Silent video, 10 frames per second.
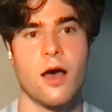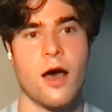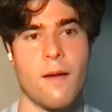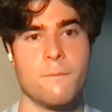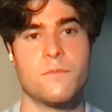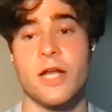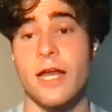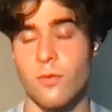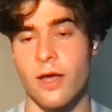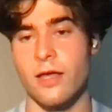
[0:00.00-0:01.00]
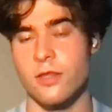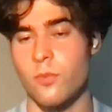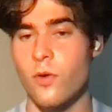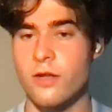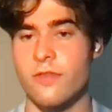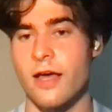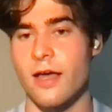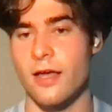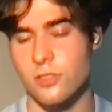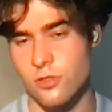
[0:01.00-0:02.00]
But anyway, the point of
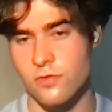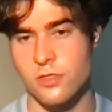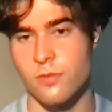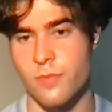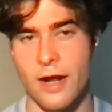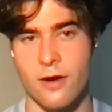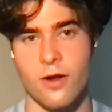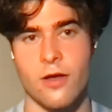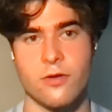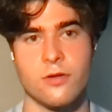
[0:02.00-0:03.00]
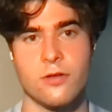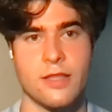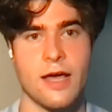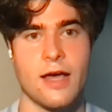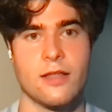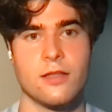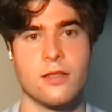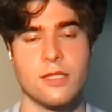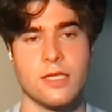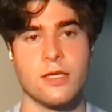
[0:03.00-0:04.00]
that serves as a background that
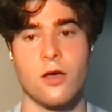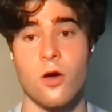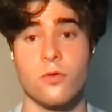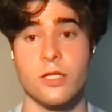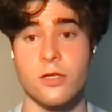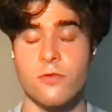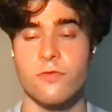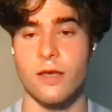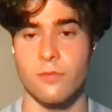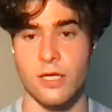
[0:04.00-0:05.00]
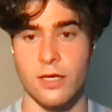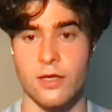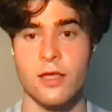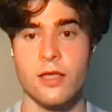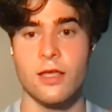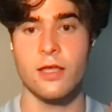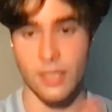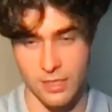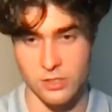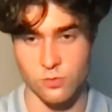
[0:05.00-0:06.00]
the O'Neill family
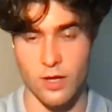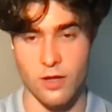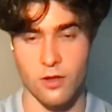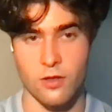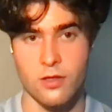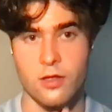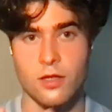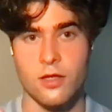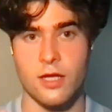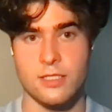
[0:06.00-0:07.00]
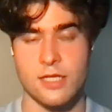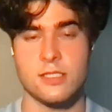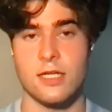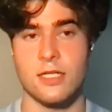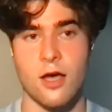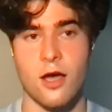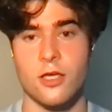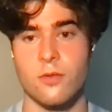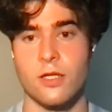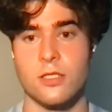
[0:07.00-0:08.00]
is well attested and
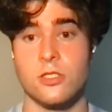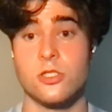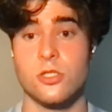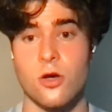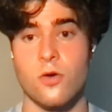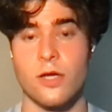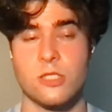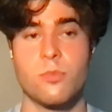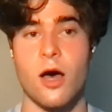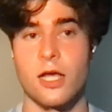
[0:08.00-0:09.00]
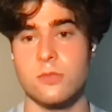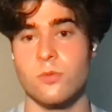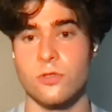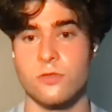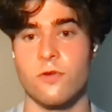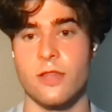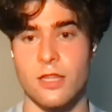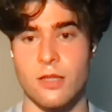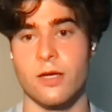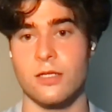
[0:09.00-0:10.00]
documented. So it's possible for then
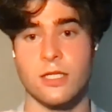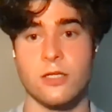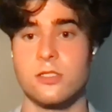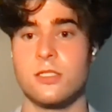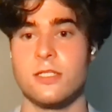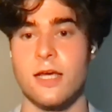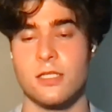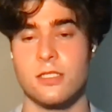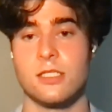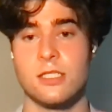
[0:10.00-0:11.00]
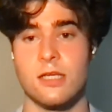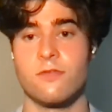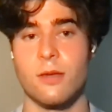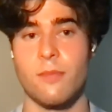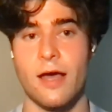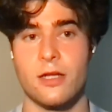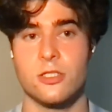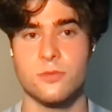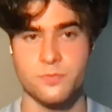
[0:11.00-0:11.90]
the McNeils to test and see if they match.